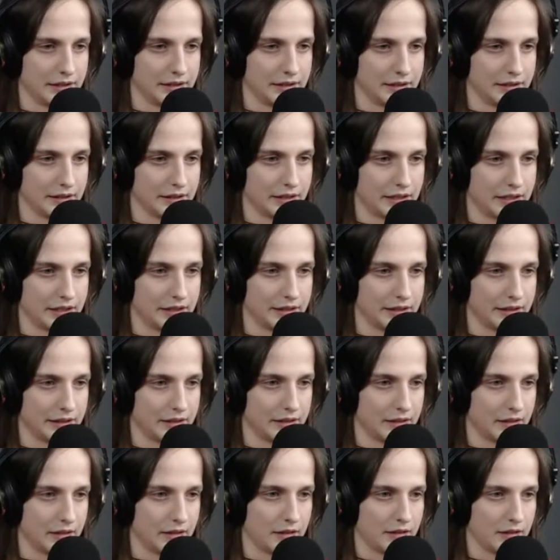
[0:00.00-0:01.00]
kind
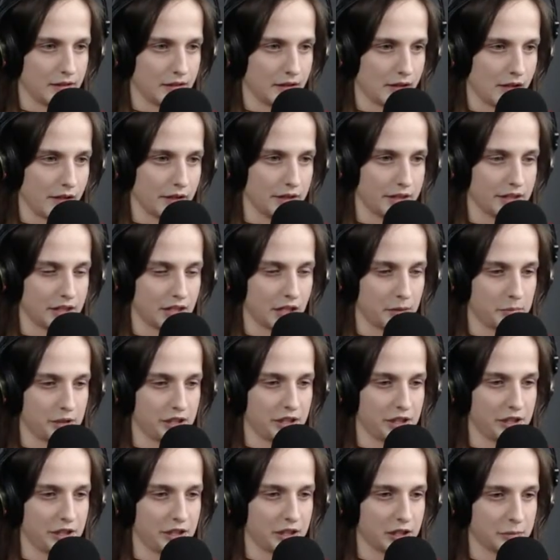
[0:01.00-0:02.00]
of get up
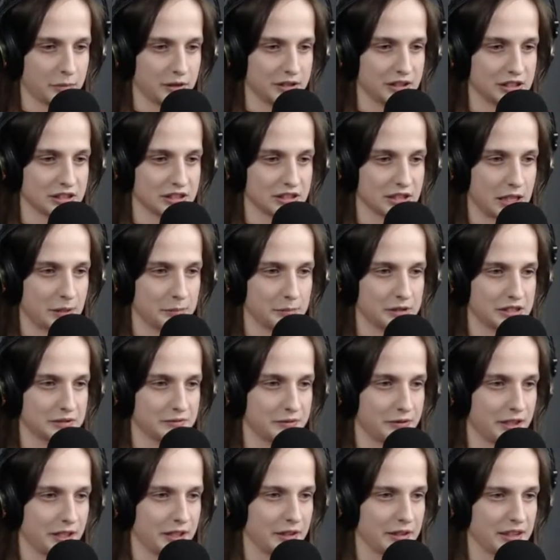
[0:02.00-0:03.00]
here, but this lamp is
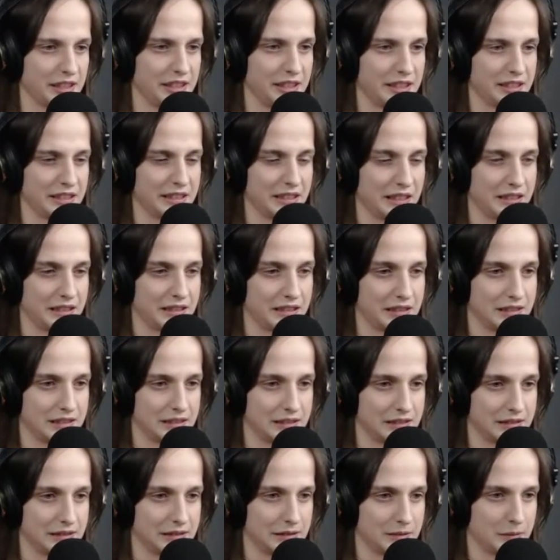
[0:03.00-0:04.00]
very
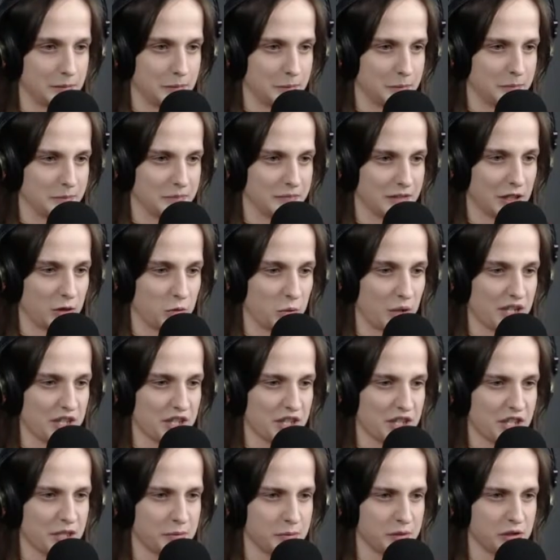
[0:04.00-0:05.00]

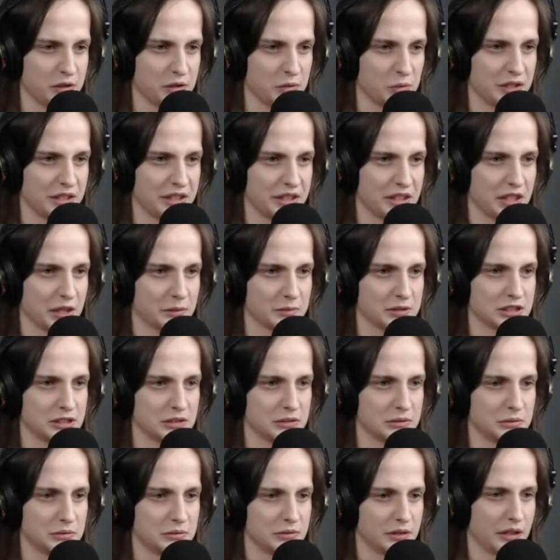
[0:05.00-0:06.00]
questionable when it comes
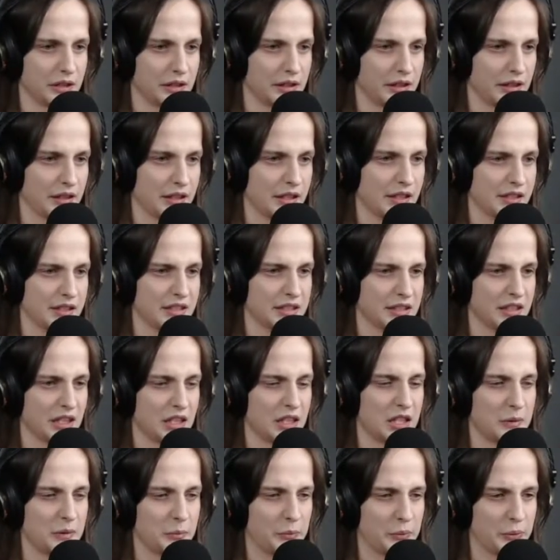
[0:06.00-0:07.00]
to getting
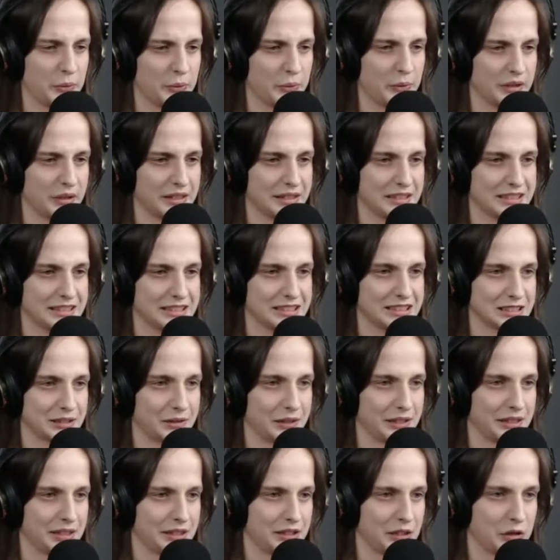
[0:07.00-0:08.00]
up. So
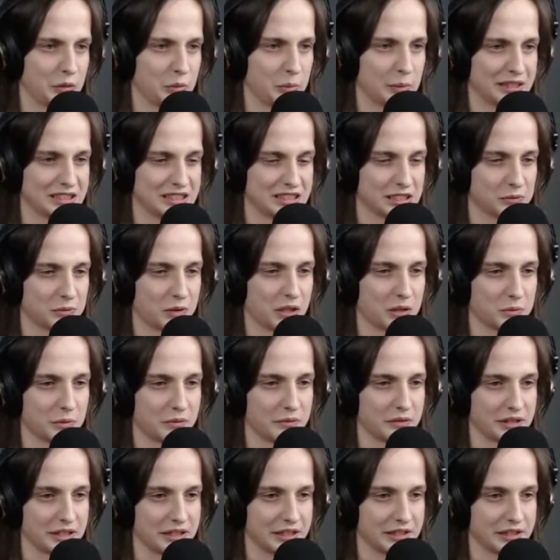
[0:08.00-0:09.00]
I need to mess around
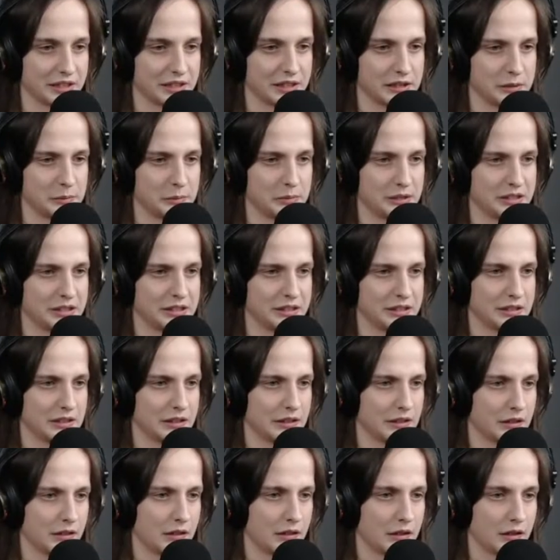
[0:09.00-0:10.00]
with it a little bit.
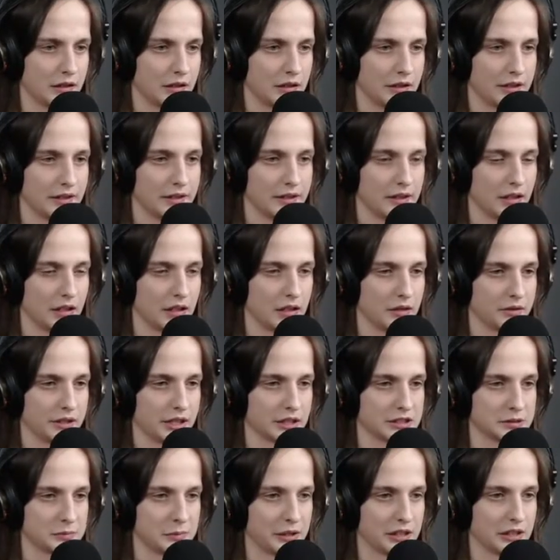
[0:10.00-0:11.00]
Oh,
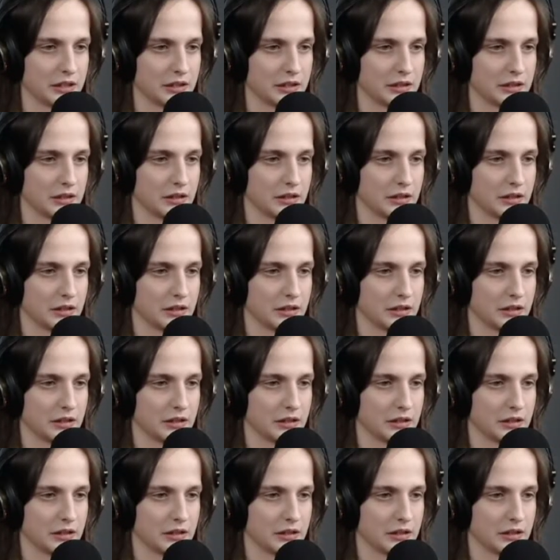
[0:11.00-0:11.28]
that's better.